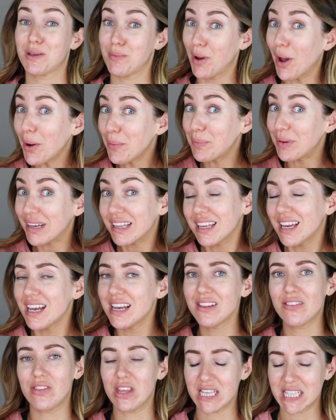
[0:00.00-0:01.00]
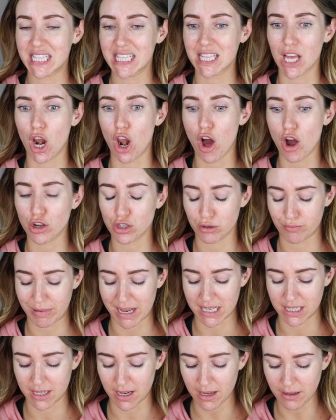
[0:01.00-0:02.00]
so I'm hoping this is a lot
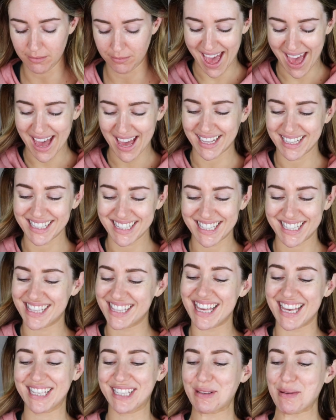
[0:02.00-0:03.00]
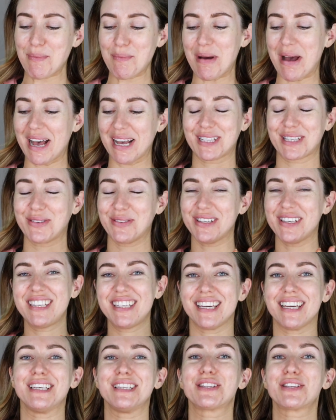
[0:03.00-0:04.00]
better. And this mask,
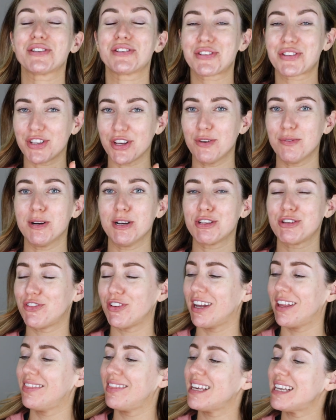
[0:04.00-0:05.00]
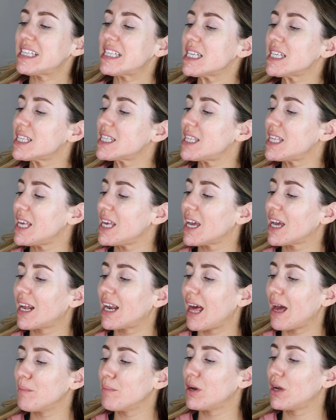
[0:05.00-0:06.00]
which is so much fun. This is the
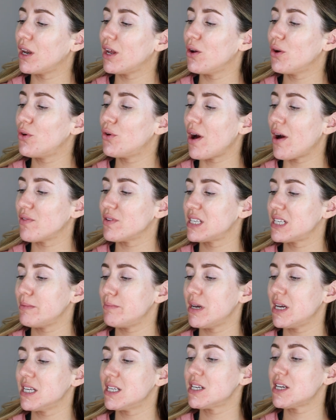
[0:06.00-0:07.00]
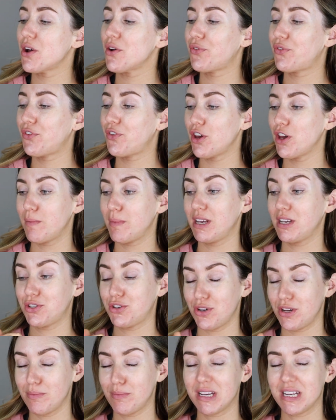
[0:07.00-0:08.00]
Glam Glow Gravity Mud firming
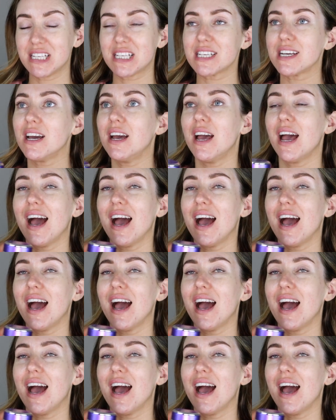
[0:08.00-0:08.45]
treatment.